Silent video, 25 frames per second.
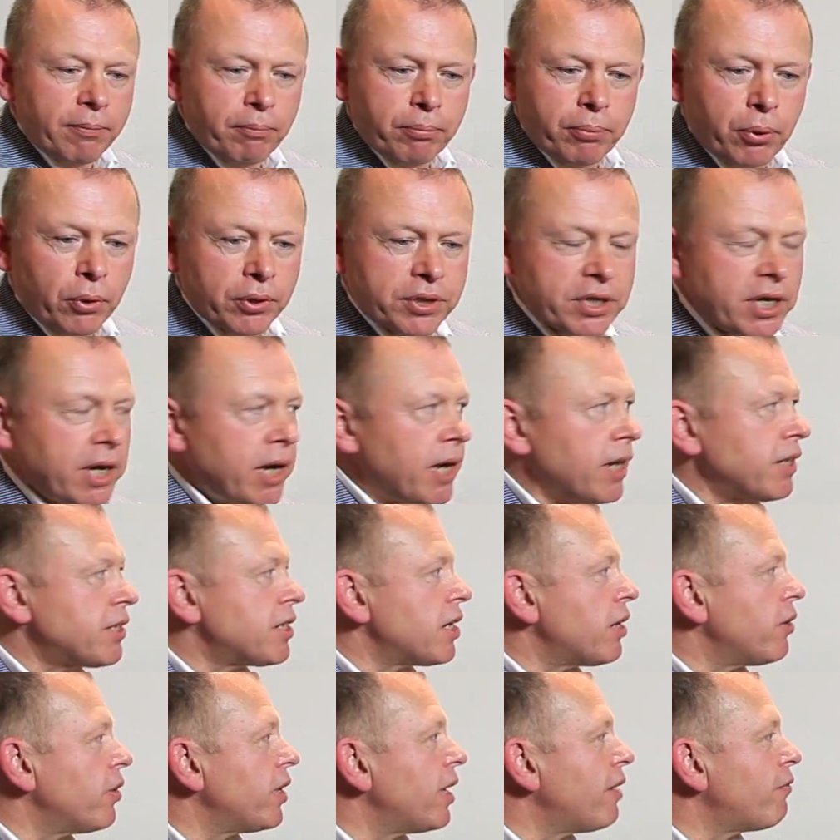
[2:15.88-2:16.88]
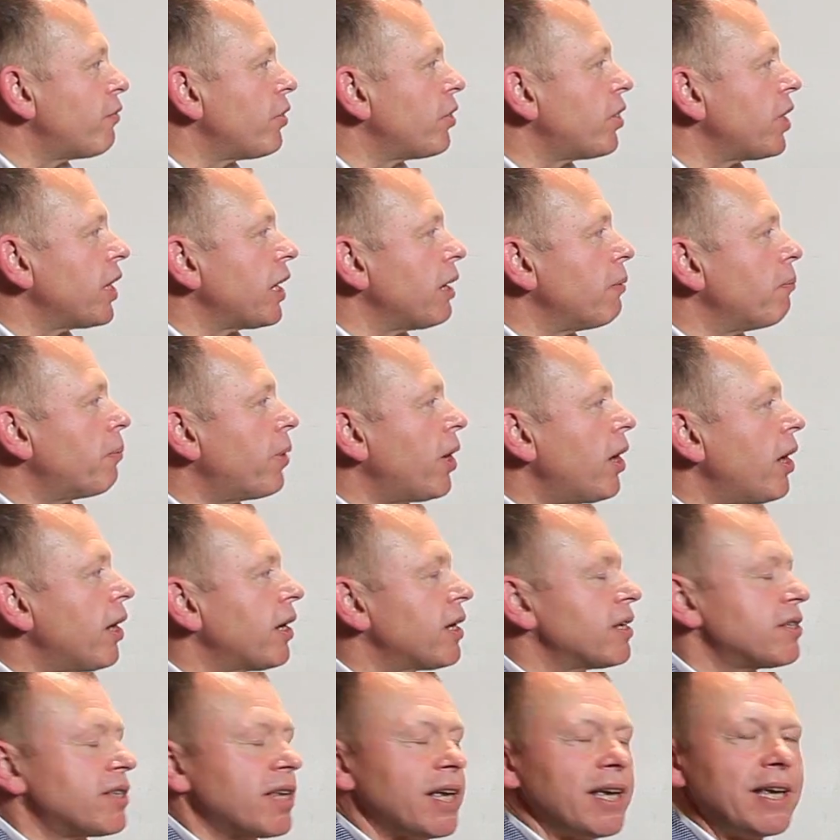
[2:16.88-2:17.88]
portato and everything in
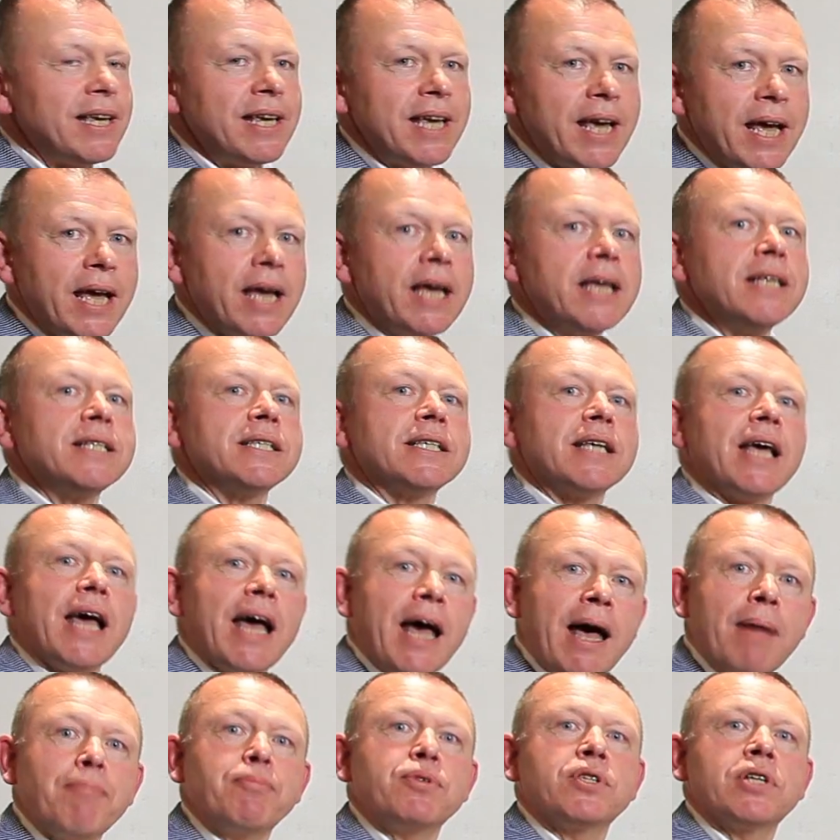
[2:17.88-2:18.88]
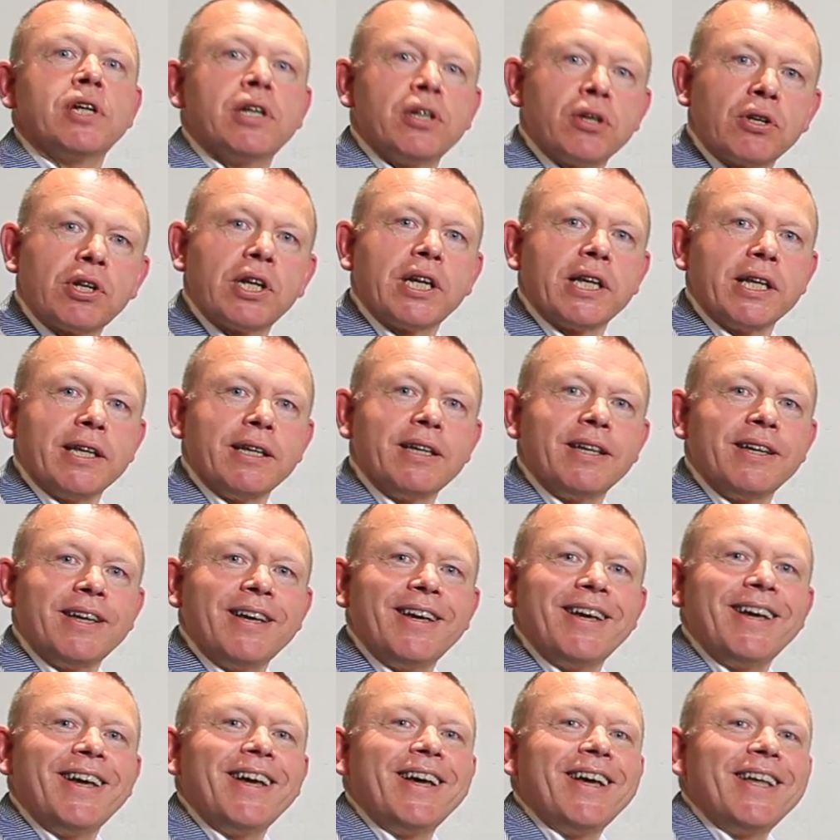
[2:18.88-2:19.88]
Bach, I say yes, absolutely.
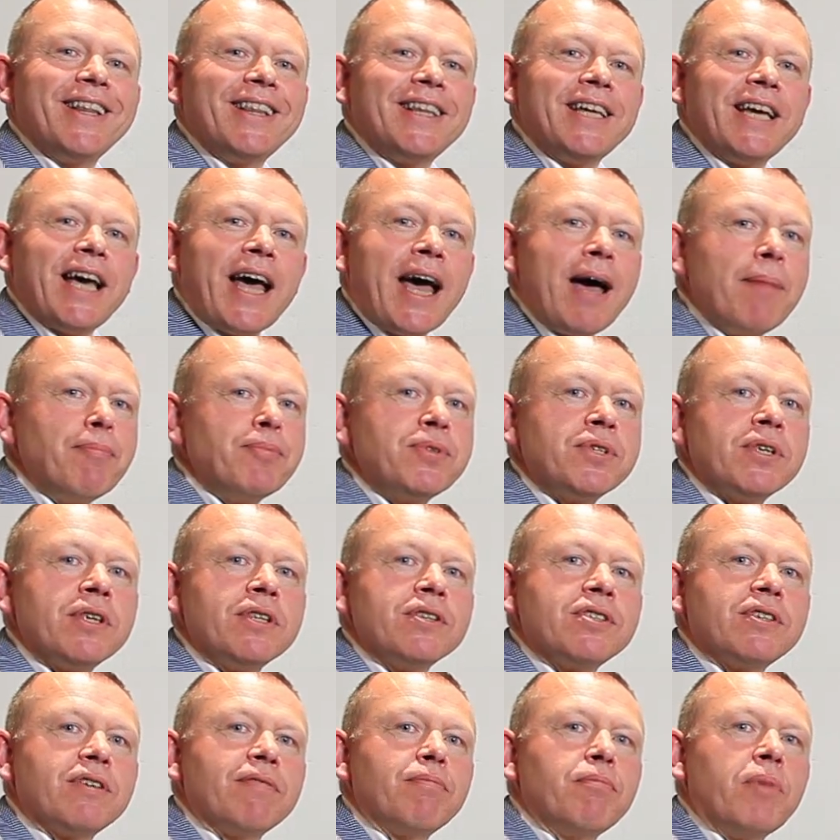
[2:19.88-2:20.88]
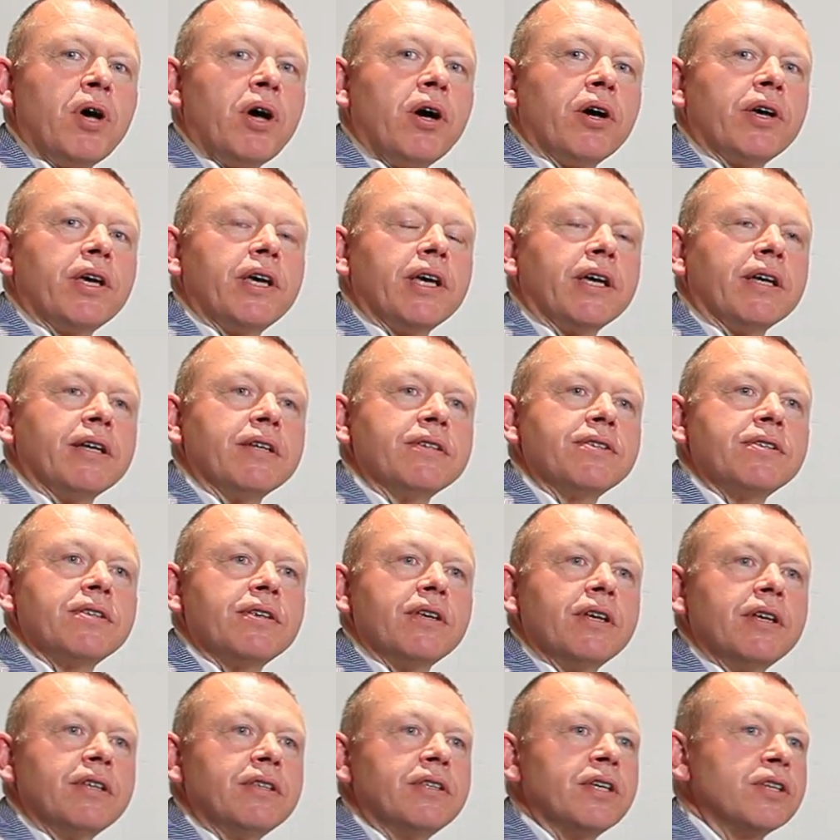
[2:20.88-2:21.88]
The absence of markings
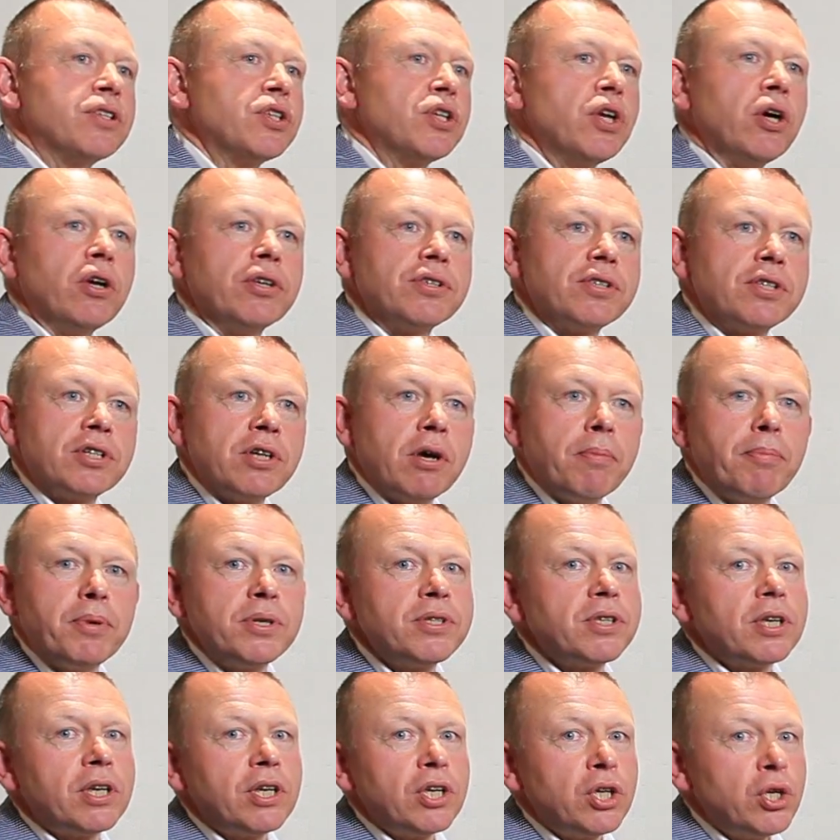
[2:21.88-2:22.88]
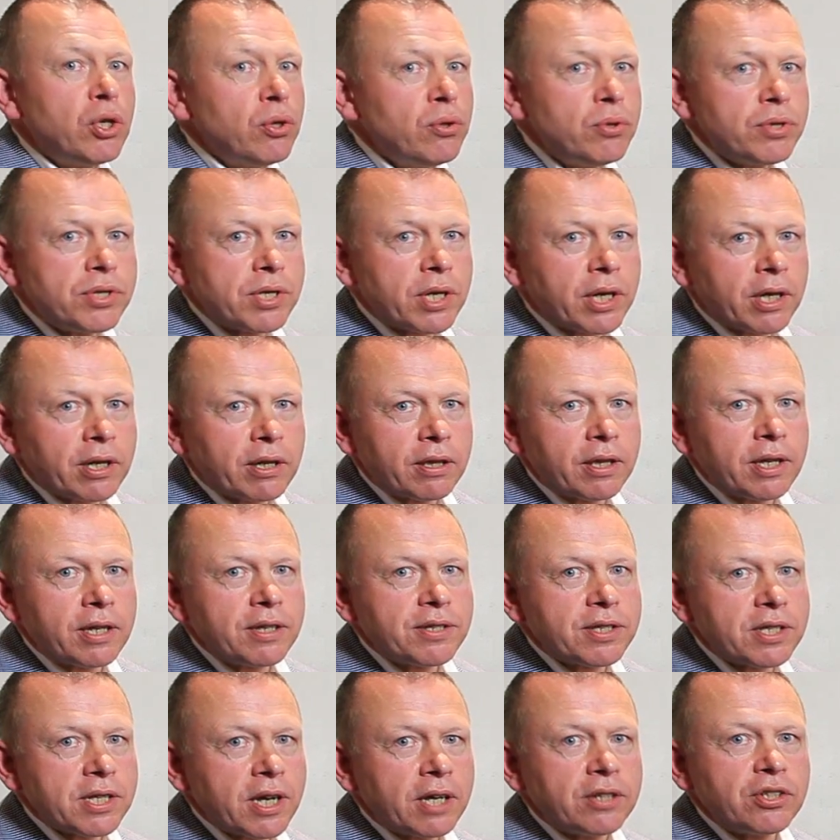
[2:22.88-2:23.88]
does not stop us using
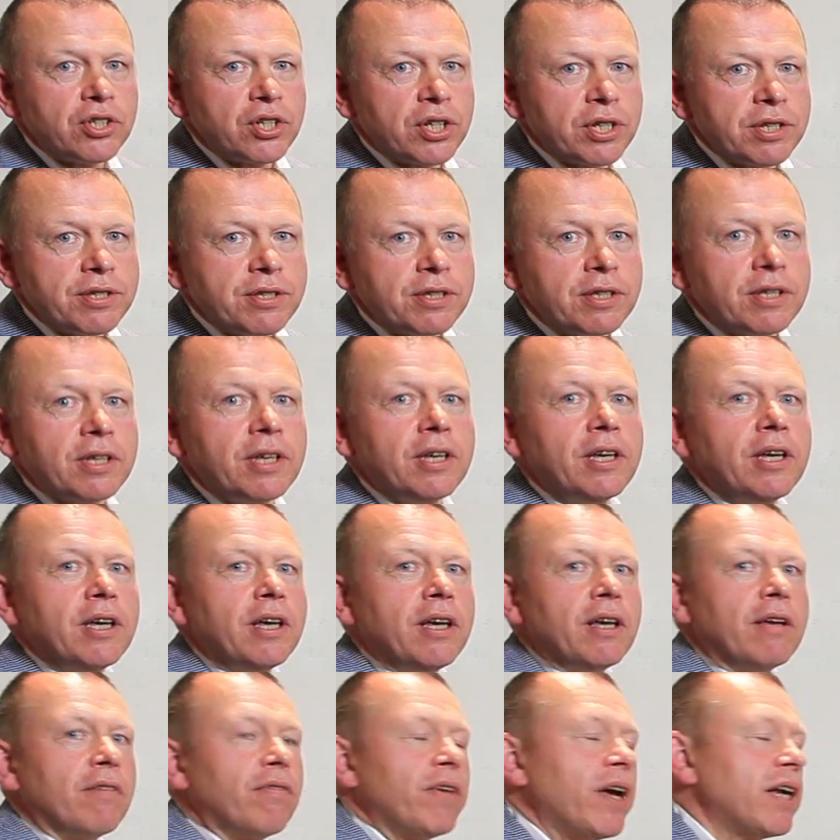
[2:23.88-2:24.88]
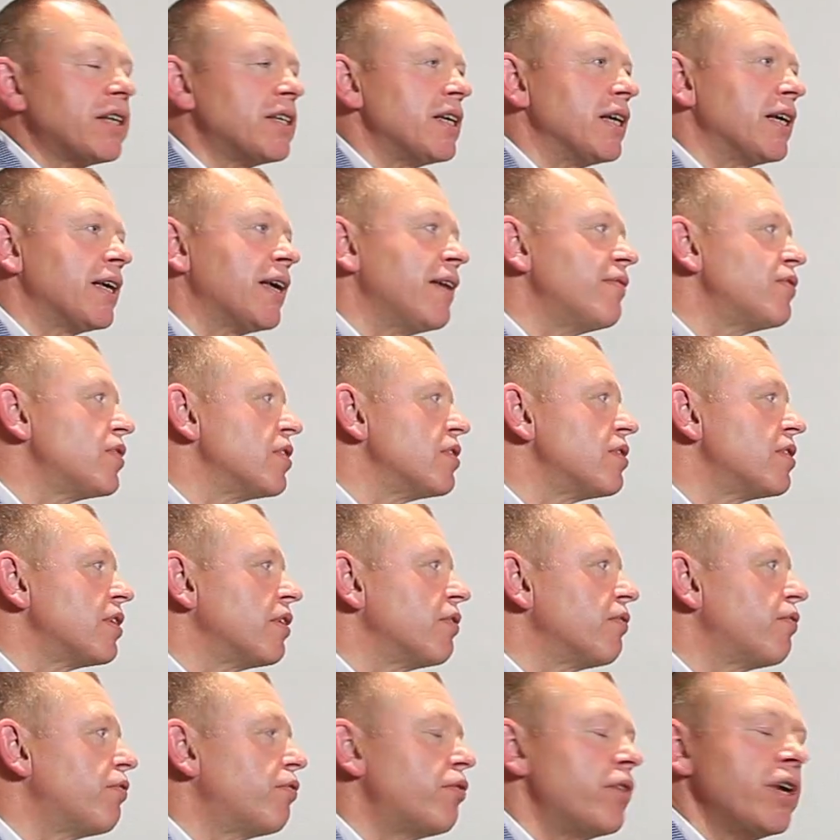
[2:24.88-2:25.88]
these touches. In fact, it gives us
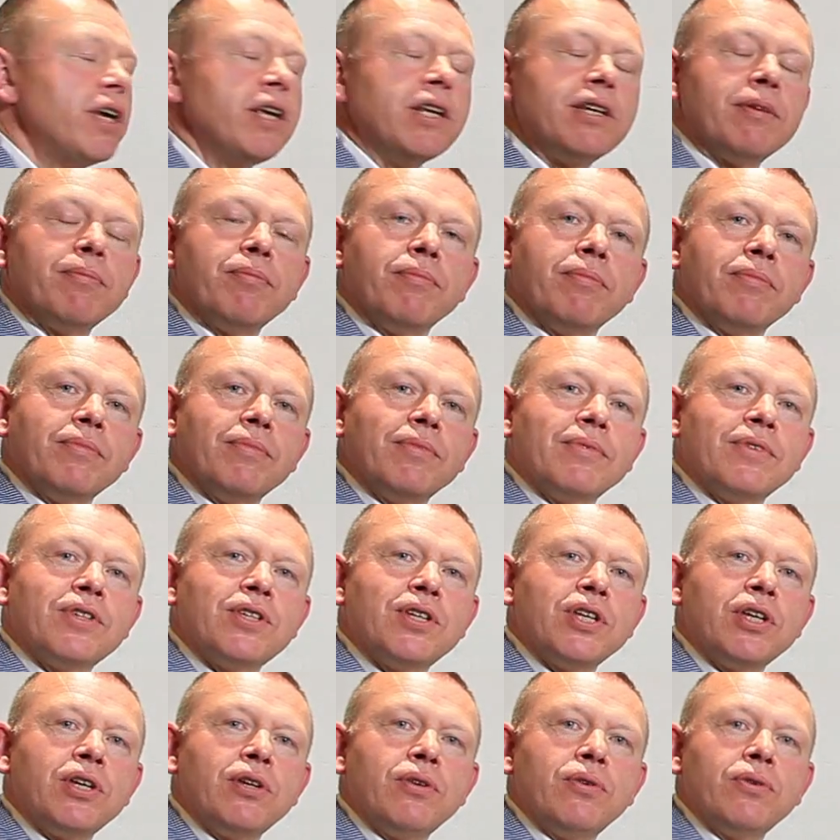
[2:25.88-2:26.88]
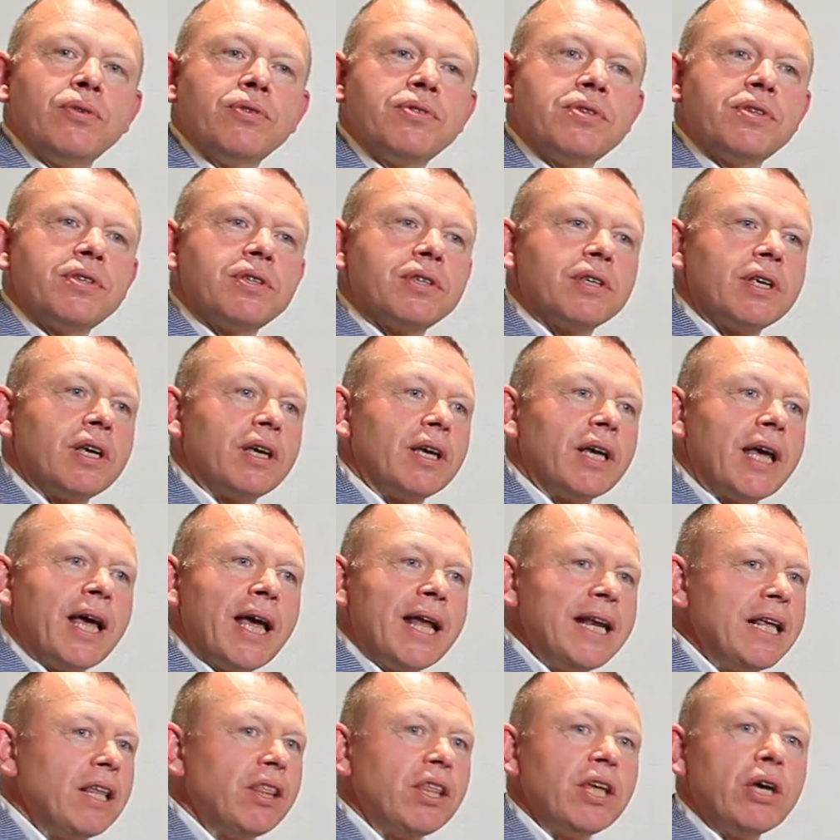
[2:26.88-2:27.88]
freedom to use
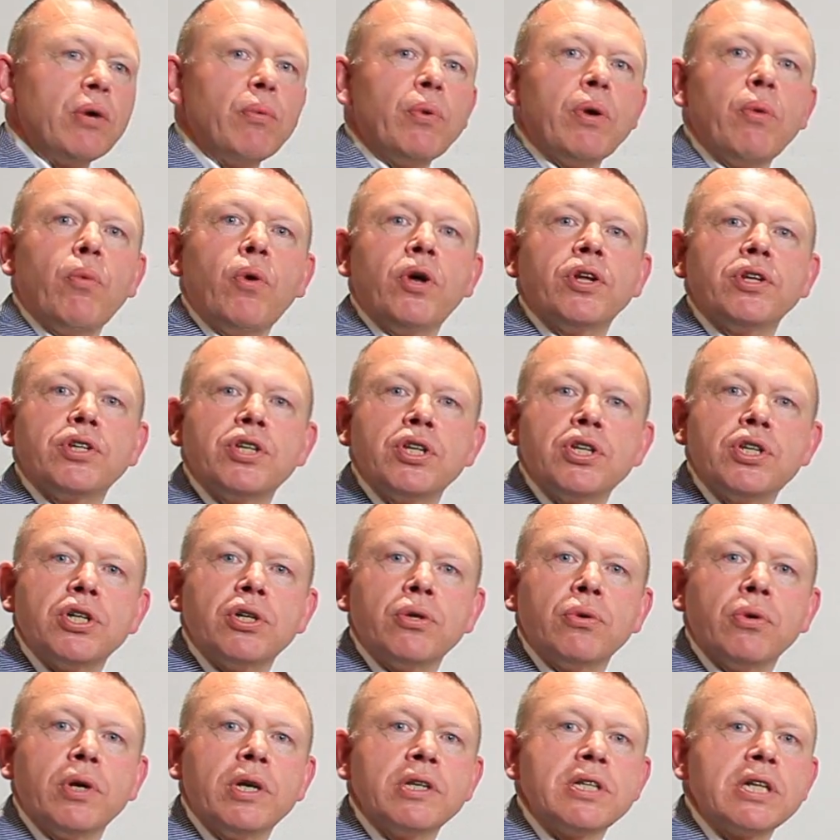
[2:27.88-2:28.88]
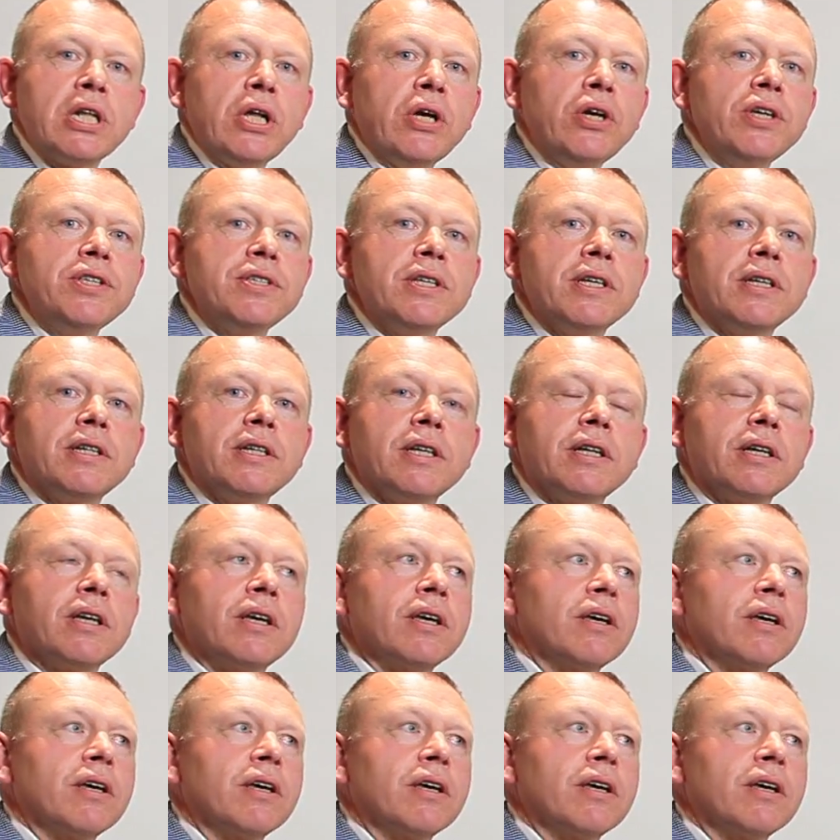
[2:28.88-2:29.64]
anything we want to do. As long as it